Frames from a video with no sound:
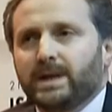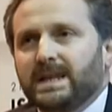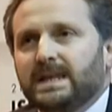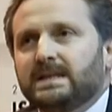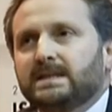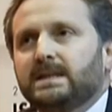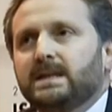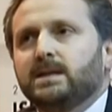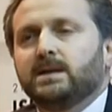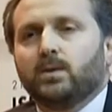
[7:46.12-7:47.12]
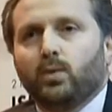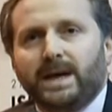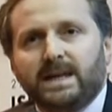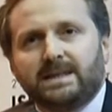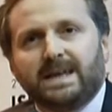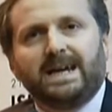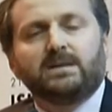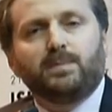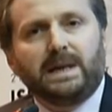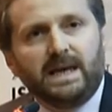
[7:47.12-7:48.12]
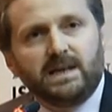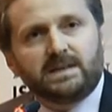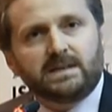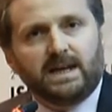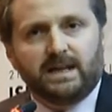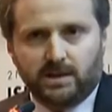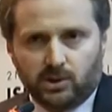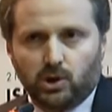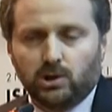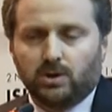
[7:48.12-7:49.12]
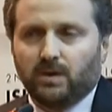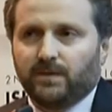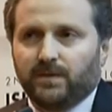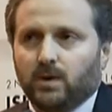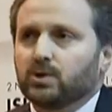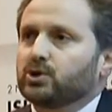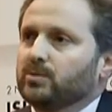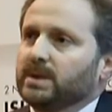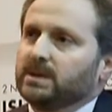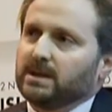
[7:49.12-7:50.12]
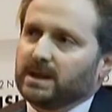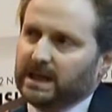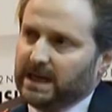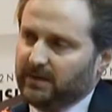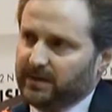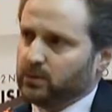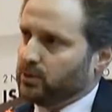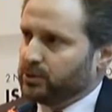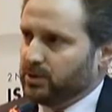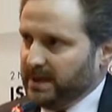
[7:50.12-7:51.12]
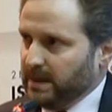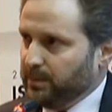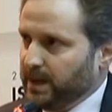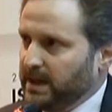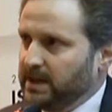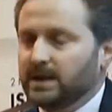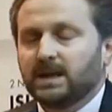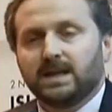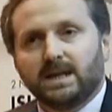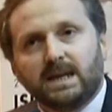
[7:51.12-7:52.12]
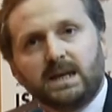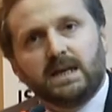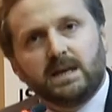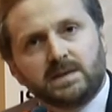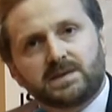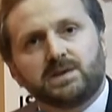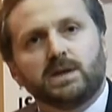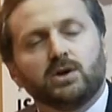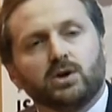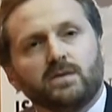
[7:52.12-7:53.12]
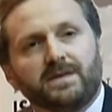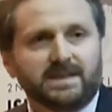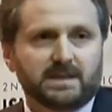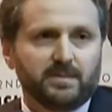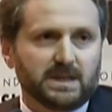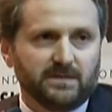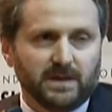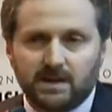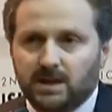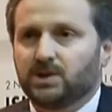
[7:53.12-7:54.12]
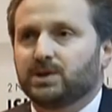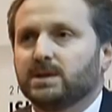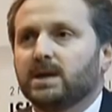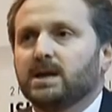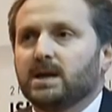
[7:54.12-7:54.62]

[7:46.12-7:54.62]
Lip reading: is the weight and place and the role of Ottoman Khilafah or Ottoman Empire in the history of Islamic civilization?